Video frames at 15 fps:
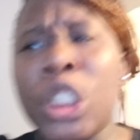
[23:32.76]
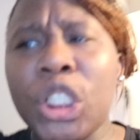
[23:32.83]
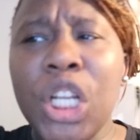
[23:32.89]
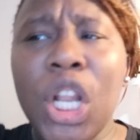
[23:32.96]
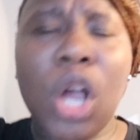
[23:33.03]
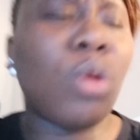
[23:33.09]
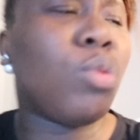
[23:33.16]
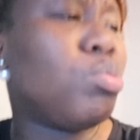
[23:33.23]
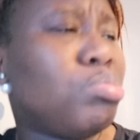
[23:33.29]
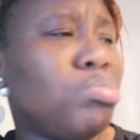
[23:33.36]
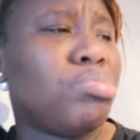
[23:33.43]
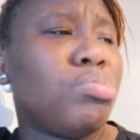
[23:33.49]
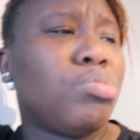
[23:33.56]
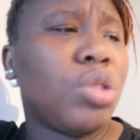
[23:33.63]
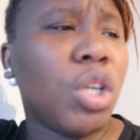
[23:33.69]
you know,
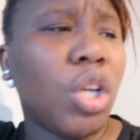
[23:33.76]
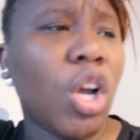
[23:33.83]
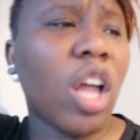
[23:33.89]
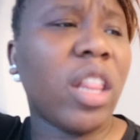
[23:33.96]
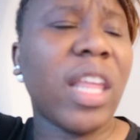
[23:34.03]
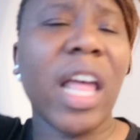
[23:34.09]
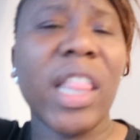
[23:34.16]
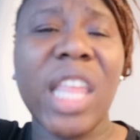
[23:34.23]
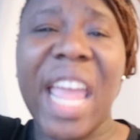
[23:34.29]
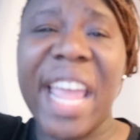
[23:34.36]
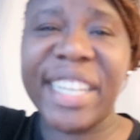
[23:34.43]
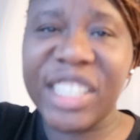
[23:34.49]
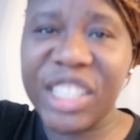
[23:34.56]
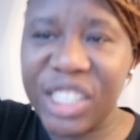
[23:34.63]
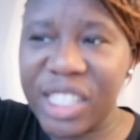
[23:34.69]
got there at the
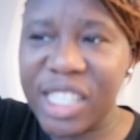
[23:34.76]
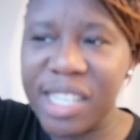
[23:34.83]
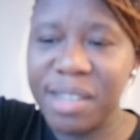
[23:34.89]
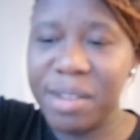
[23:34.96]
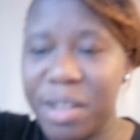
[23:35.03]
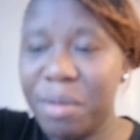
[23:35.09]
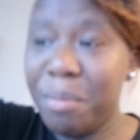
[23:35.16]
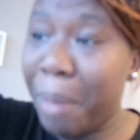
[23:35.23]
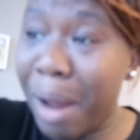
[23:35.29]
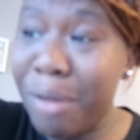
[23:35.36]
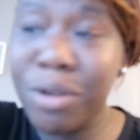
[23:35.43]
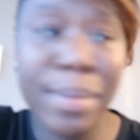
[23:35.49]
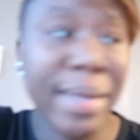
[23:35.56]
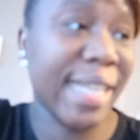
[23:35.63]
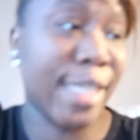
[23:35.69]
end. My
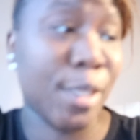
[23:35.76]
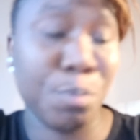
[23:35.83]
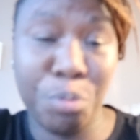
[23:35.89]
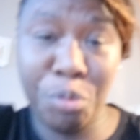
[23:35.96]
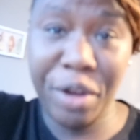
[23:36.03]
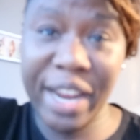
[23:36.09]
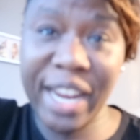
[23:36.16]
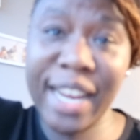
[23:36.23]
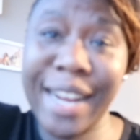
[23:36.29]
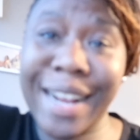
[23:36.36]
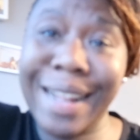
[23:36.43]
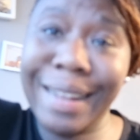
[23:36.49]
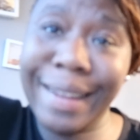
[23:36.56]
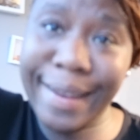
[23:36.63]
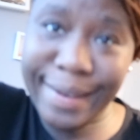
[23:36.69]
room is spring
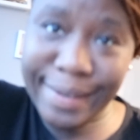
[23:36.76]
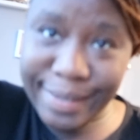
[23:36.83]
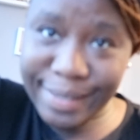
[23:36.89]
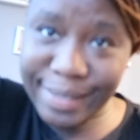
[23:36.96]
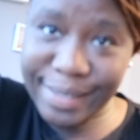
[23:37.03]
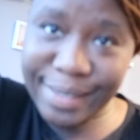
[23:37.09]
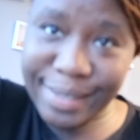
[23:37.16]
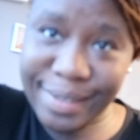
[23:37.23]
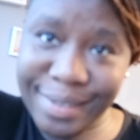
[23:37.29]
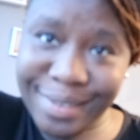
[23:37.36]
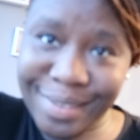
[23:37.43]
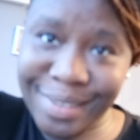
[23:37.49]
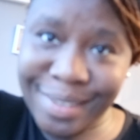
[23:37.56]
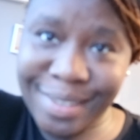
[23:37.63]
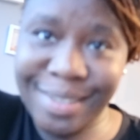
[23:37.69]
cleaned.
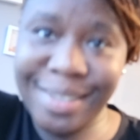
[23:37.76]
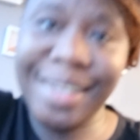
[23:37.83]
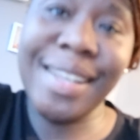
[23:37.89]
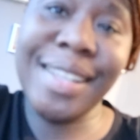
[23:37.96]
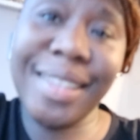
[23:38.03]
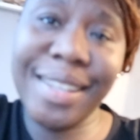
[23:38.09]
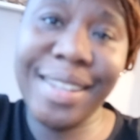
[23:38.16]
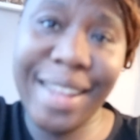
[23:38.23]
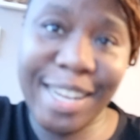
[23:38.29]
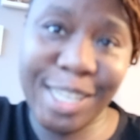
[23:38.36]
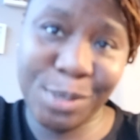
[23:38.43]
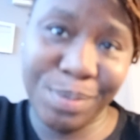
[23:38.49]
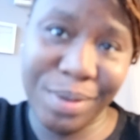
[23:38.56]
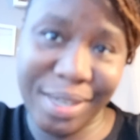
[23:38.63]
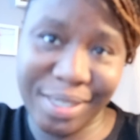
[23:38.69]
The
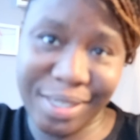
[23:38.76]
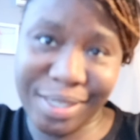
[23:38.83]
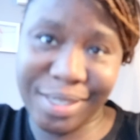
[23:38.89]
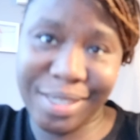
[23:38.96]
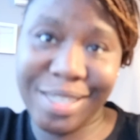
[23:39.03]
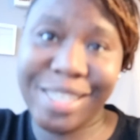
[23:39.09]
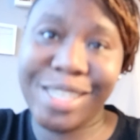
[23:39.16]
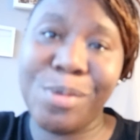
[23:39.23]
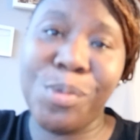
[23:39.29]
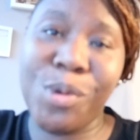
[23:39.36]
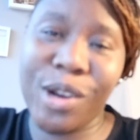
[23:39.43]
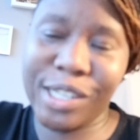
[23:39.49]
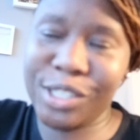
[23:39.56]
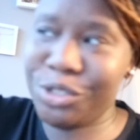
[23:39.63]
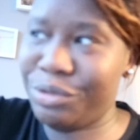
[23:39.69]
next place is the
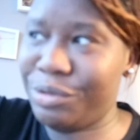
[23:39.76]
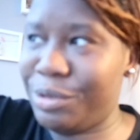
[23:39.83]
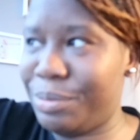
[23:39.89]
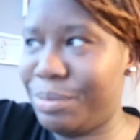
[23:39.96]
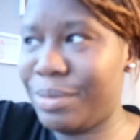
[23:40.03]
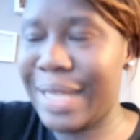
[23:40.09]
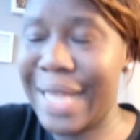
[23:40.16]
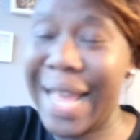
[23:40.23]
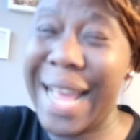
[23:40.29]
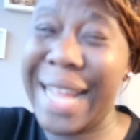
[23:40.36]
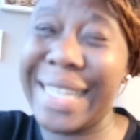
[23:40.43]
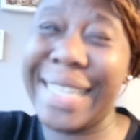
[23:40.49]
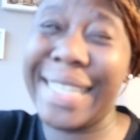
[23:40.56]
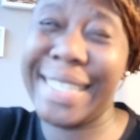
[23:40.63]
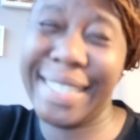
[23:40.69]
boys' room
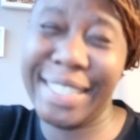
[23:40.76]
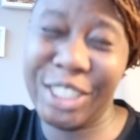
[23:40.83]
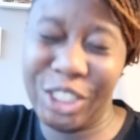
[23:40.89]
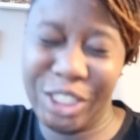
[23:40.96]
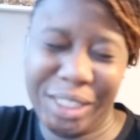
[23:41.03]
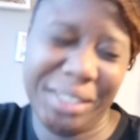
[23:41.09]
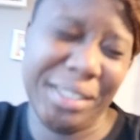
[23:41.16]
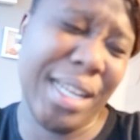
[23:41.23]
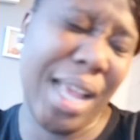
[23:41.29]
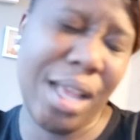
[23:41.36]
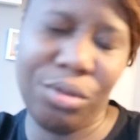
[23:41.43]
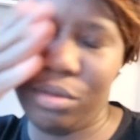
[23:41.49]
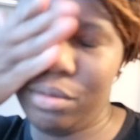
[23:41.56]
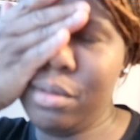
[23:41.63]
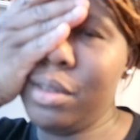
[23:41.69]
and the kitchen.
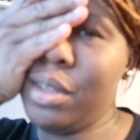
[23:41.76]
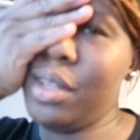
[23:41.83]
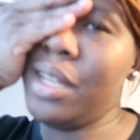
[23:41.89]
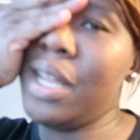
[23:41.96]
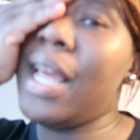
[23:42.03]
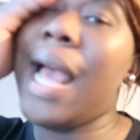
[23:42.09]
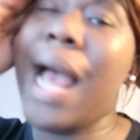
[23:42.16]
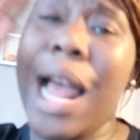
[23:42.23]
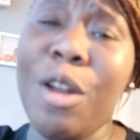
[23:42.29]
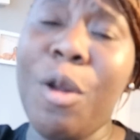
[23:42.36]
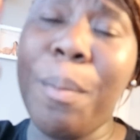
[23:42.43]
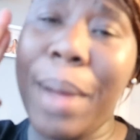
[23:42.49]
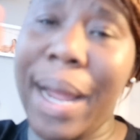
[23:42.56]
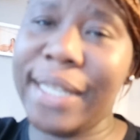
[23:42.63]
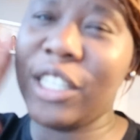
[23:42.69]
I
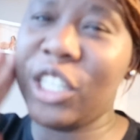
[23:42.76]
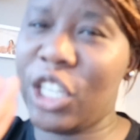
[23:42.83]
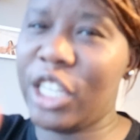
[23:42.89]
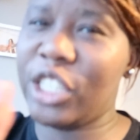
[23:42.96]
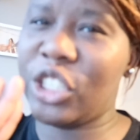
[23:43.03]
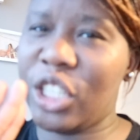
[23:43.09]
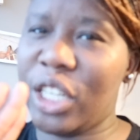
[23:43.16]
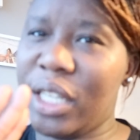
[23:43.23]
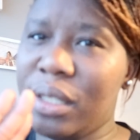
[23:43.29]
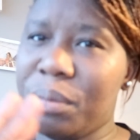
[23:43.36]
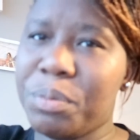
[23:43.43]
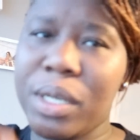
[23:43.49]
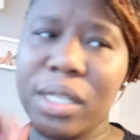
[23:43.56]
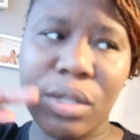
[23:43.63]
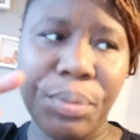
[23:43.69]
don't mind the kitchen,
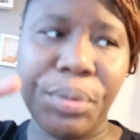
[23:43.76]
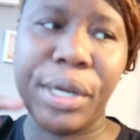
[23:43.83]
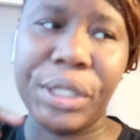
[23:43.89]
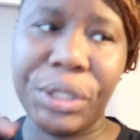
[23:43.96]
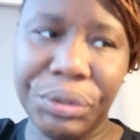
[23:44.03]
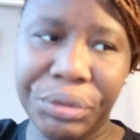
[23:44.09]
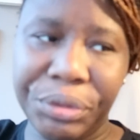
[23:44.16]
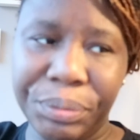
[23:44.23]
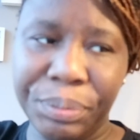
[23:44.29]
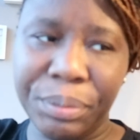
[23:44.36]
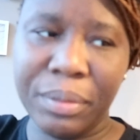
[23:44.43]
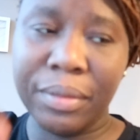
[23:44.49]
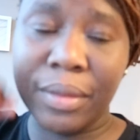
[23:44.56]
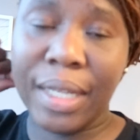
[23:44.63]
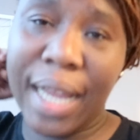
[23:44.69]
but it's the boys' room.
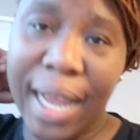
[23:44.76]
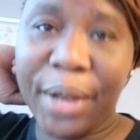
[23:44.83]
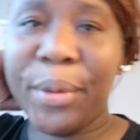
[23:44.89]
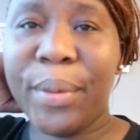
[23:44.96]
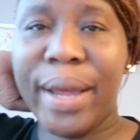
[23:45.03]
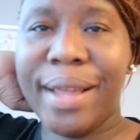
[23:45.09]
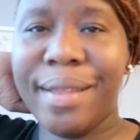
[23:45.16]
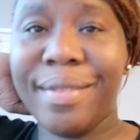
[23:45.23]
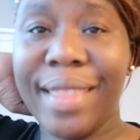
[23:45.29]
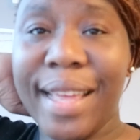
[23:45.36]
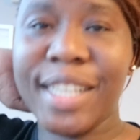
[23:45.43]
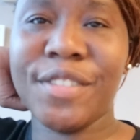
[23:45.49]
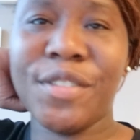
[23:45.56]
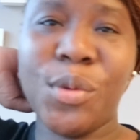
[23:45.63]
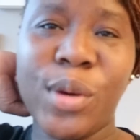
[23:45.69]
Anyway,
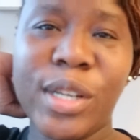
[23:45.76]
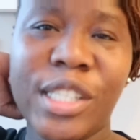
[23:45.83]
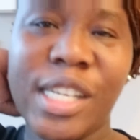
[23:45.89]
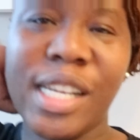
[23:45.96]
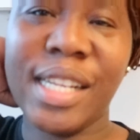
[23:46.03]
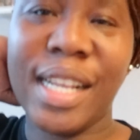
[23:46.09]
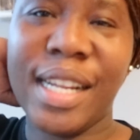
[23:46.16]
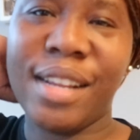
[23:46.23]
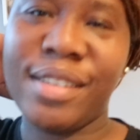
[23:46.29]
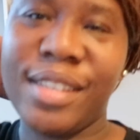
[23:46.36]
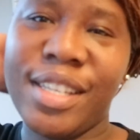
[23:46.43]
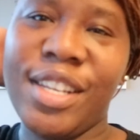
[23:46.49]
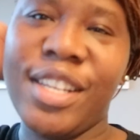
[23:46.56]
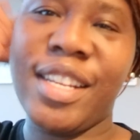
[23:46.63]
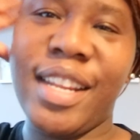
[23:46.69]
thanks for watching and I'll
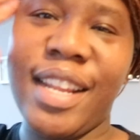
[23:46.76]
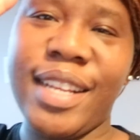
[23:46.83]
see you in the